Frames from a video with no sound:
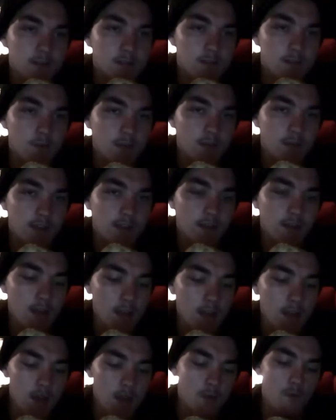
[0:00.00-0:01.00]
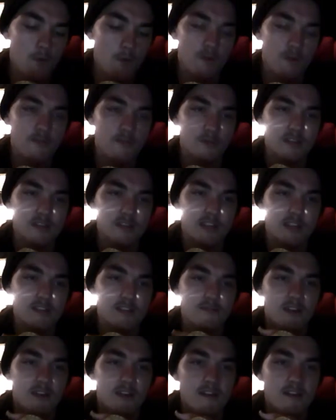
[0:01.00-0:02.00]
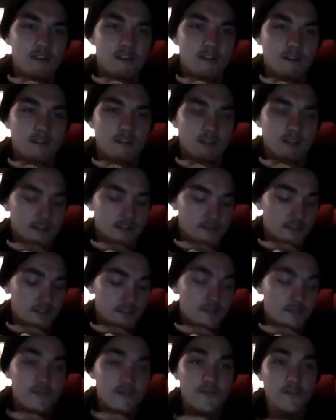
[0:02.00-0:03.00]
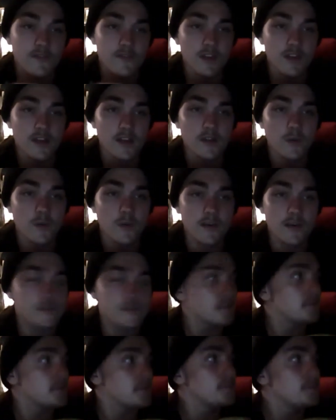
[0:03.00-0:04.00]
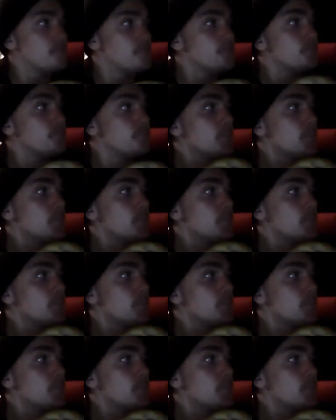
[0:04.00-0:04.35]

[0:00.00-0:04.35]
installing a waterfall to his viv like quite soon.